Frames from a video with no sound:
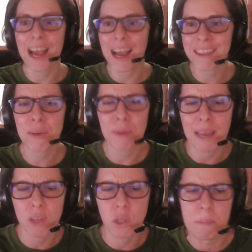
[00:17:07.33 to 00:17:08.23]
I think we're
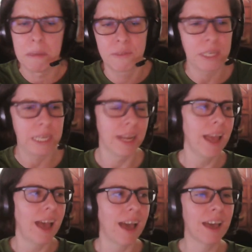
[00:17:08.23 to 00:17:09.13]
having too much fun here.
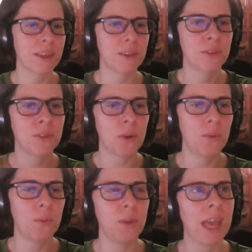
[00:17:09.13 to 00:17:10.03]

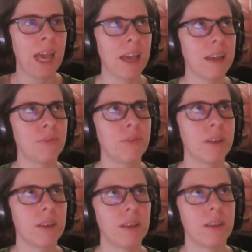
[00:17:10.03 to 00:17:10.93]
So
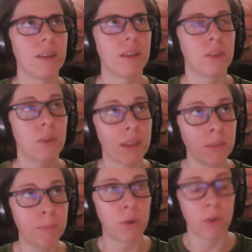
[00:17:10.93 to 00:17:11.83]
as
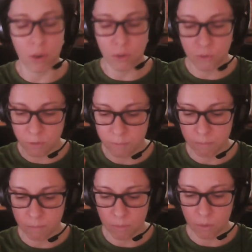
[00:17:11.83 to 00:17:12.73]
a book coach,
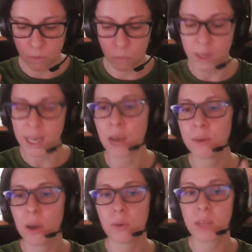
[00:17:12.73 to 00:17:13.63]
we now
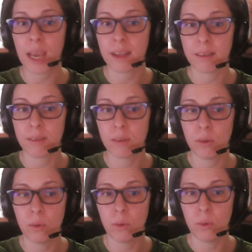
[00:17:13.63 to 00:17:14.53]
know that
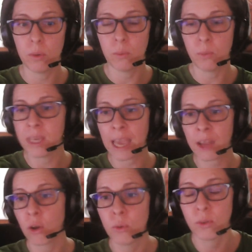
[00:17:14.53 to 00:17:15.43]
we
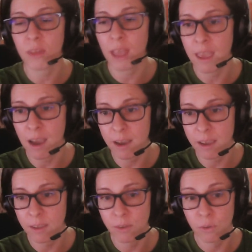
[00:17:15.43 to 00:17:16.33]
cannot use
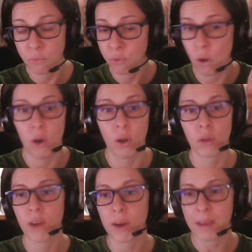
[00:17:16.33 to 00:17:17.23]
AI for all
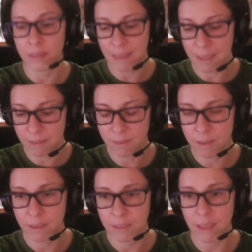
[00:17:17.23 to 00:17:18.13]
of our content,
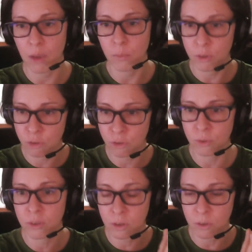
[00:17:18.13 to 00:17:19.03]
that we
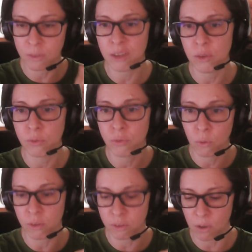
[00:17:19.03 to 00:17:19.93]
should continue
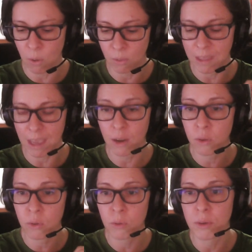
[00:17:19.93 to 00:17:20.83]
focusing on that
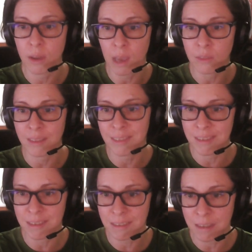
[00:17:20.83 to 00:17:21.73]
human
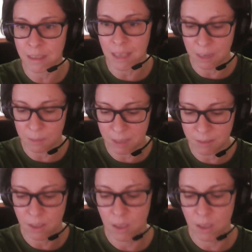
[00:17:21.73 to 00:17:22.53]
authenticity element.